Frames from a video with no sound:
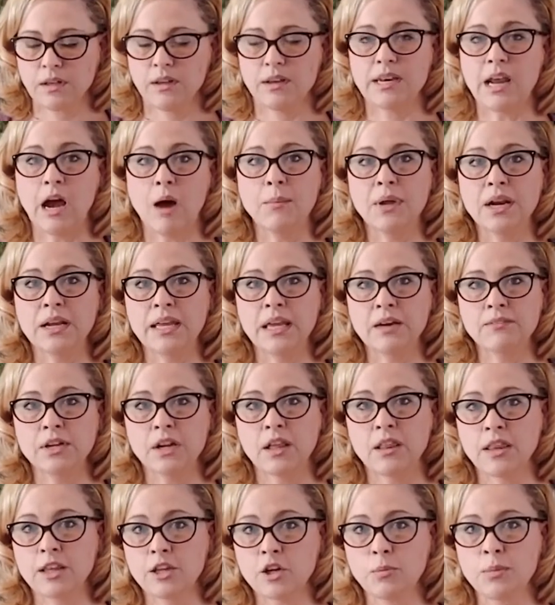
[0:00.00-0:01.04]
Now I'm going to give it a
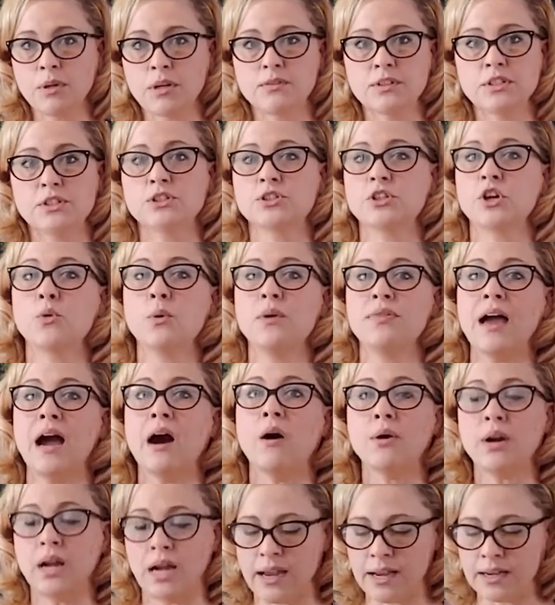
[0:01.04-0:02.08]
little bit of a stir
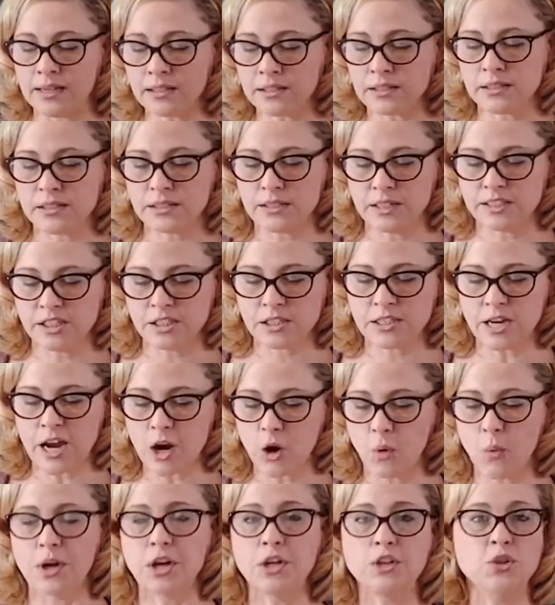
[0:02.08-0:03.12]
without ice because I just kind
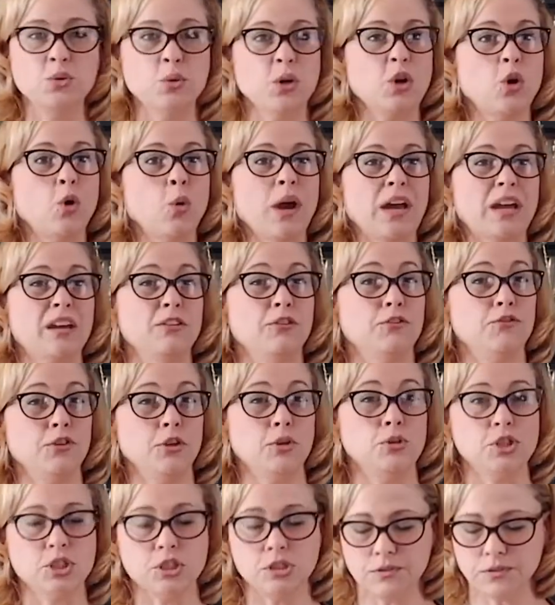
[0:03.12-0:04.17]
of want to do a quick
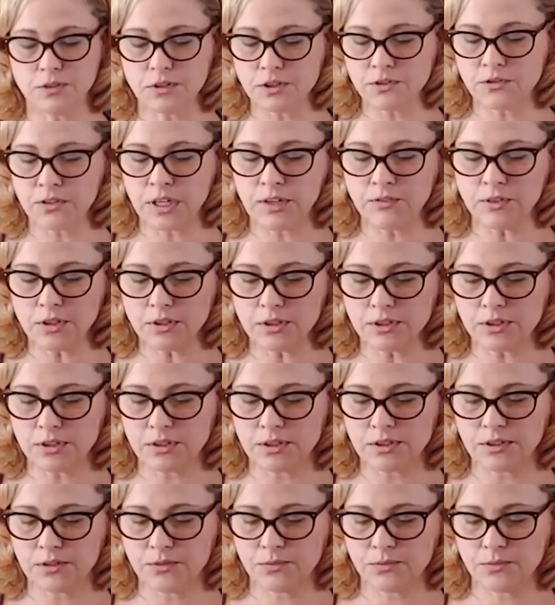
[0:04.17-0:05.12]
infusion of those flavors.